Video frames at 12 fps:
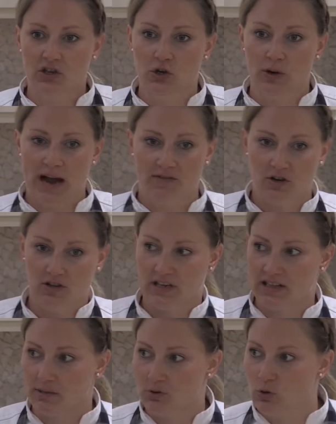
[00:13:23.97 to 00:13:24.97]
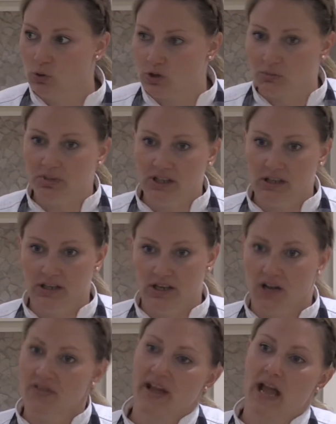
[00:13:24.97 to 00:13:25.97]
do after is let them cool completely
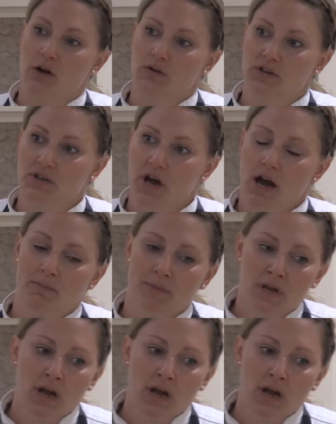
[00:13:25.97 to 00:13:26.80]
on the countertop.